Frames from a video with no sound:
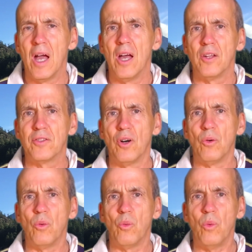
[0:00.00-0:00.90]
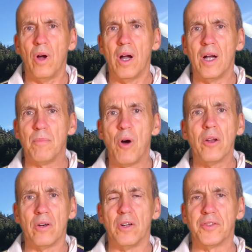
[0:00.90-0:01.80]
So
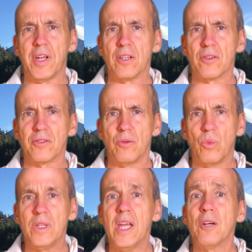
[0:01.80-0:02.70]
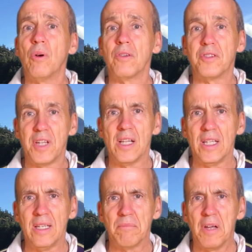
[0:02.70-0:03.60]
monohull sailors, when they go out
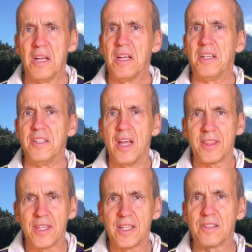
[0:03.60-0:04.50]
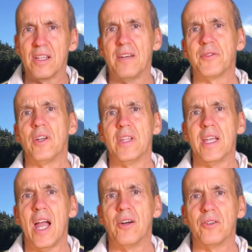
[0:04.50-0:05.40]
sailing, nothing is left on the
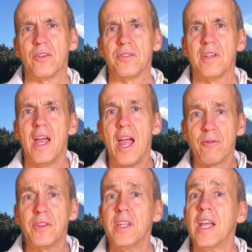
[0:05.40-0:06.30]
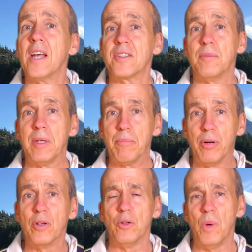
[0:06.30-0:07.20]
counters. Everything has to be
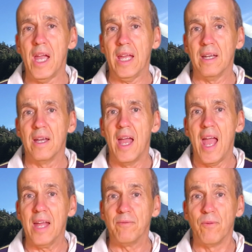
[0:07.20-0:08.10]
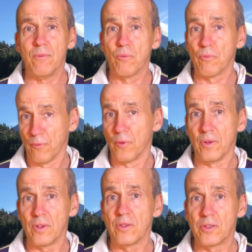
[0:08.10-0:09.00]
put away and
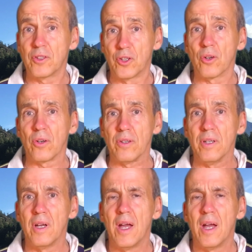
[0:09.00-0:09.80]
secured.